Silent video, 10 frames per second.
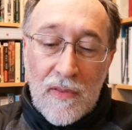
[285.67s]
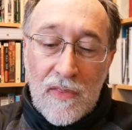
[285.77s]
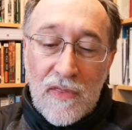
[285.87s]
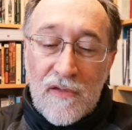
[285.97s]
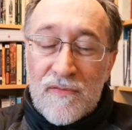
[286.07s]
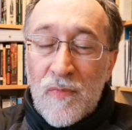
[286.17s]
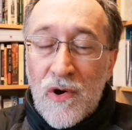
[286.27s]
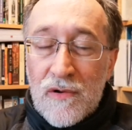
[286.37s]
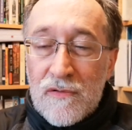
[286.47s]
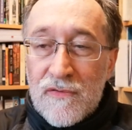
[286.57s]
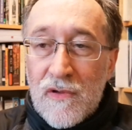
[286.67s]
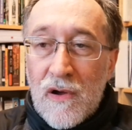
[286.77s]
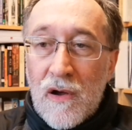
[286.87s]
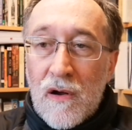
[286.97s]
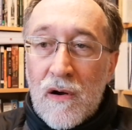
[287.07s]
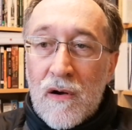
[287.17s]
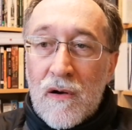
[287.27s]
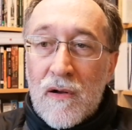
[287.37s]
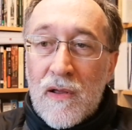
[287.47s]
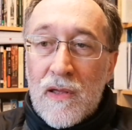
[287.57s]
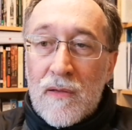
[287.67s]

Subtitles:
These models are,